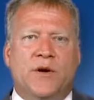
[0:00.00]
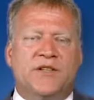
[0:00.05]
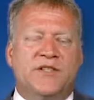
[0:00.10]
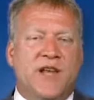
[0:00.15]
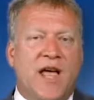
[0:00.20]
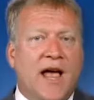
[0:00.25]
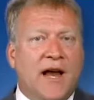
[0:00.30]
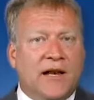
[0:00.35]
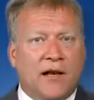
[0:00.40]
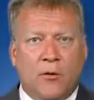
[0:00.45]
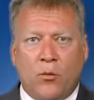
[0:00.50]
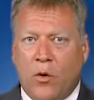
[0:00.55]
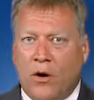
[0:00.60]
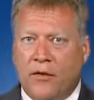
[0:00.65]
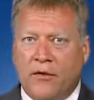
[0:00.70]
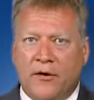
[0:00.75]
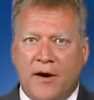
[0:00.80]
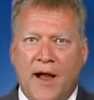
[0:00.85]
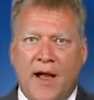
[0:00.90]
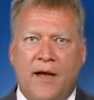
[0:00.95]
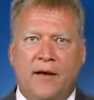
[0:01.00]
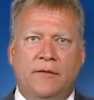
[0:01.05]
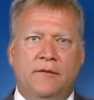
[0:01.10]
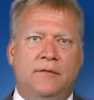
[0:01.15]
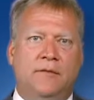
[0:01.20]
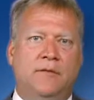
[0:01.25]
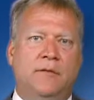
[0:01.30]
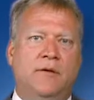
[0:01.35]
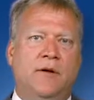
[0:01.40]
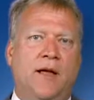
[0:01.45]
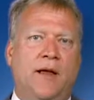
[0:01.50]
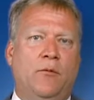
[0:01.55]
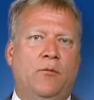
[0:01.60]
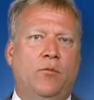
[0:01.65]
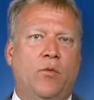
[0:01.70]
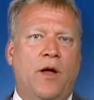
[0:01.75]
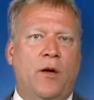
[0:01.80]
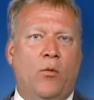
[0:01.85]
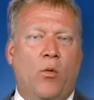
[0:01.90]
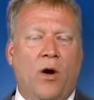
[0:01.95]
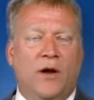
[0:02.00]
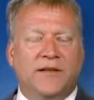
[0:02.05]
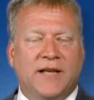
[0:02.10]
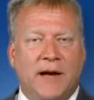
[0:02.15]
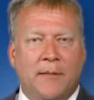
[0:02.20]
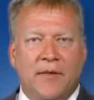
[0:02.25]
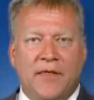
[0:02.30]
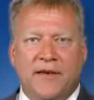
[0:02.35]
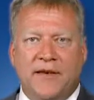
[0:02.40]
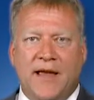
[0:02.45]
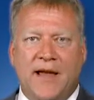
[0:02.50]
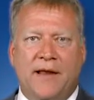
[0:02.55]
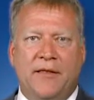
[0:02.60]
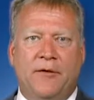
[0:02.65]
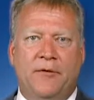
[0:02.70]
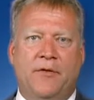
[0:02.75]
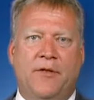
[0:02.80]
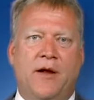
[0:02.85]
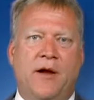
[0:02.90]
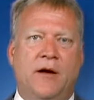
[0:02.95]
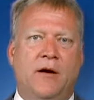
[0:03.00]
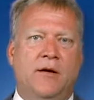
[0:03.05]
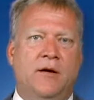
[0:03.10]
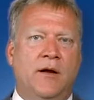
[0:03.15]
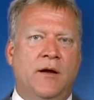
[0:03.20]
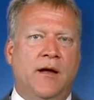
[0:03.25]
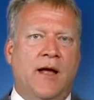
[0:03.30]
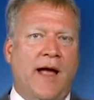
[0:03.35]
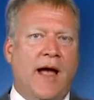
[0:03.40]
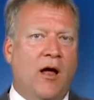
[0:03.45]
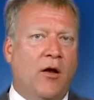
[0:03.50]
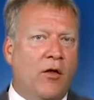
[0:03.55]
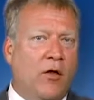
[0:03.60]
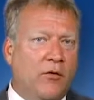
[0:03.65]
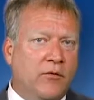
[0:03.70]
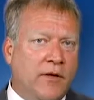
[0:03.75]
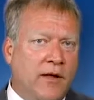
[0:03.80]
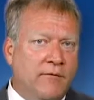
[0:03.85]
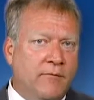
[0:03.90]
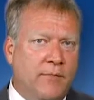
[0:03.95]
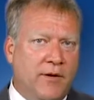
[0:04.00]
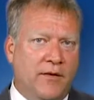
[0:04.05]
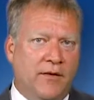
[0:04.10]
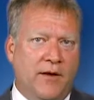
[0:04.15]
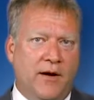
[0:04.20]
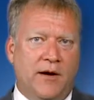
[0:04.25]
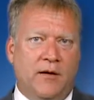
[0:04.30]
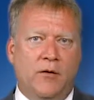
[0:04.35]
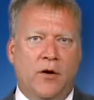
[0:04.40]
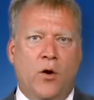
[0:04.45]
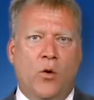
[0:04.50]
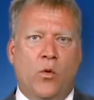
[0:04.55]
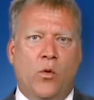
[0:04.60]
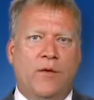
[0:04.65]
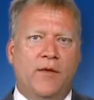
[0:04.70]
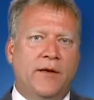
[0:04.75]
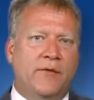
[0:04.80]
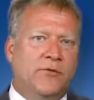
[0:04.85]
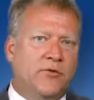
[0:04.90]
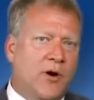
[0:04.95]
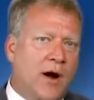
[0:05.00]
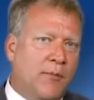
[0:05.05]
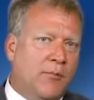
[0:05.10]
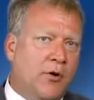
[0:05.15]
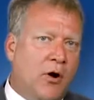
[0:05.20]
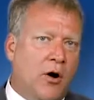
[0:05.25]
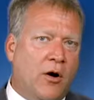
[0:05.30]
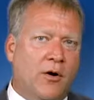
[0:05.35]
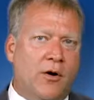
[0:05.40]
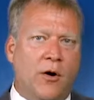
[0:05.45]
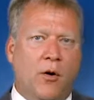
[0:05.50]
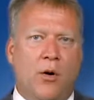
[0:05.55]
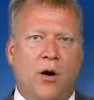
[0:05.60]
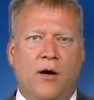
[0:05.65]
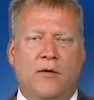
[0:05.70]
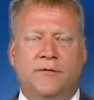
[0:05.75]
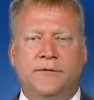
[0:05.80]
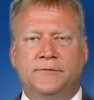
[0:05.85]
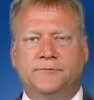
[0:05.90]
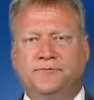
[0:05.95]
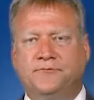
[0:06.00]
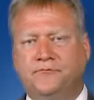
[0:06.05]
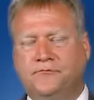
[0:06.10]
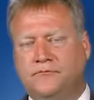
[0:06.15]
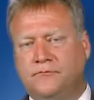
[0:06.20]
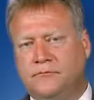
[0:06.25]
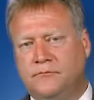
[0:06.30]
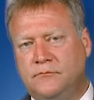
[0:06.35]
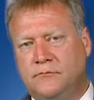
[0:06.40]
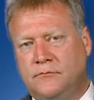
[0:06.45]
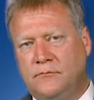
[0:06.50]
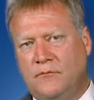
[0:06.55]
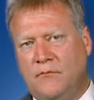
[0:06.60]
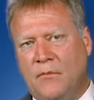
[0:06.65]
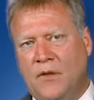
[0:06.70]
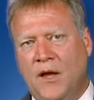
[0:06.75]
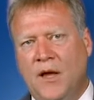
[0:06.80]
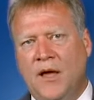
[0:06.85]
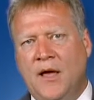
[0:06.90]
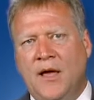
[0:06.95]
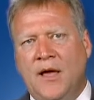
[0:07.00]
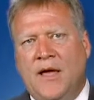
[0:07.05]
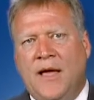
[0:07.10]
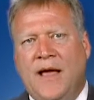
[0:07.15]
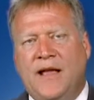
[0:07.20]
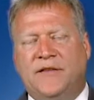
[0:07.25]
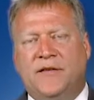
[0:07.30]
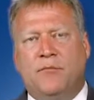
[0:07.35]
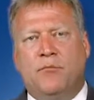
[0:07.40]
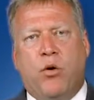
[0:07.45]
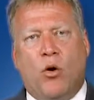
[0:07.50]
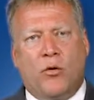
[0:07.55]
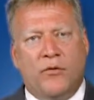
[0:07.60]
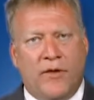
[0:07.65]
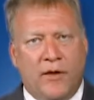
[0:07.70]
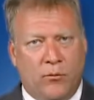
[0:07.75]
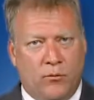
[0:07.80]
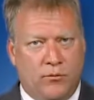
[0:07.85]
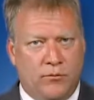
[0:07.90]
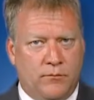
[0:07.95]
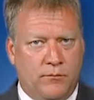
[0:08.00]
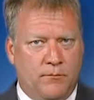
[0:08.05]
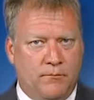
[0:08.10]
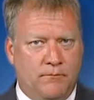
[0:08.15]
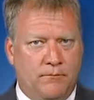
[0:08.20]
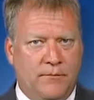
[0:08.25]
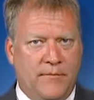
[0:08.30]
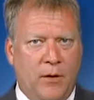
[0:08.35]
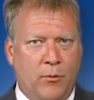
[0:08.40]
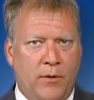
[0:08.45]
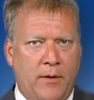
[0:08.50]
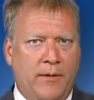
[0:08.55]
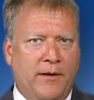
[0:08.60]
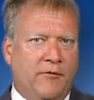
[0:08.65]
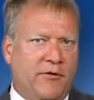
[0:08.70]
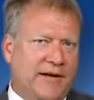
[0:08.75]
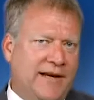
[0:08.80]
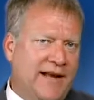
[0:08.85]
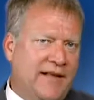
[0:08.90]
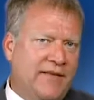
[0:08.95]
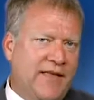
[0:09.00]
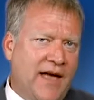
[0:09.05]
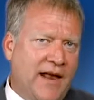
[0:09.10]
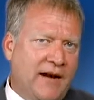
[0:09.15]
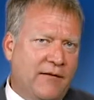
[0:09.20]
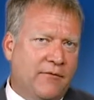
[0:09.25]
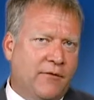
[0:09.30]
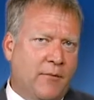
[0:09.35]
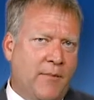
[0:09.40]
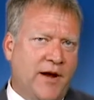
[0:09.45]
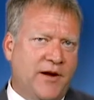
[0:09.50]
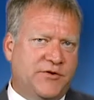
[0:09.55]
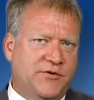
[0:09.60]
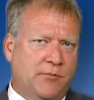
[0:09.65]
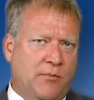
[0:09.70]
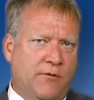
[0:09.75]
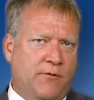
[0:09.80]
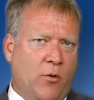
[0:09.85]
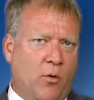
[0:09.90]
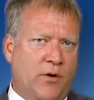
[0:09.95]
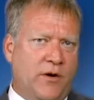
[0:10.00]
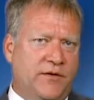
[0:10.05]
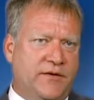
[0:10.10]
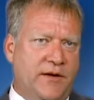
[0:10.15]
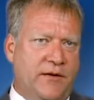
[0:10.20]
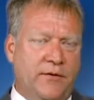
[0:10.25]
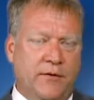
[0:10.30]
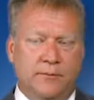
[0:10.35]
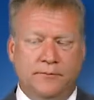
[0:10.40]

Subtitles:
exactly where they're at what time of the day they're there, how long they've been there, when they've dropped cargo off. It's important that we be able to get that information before it's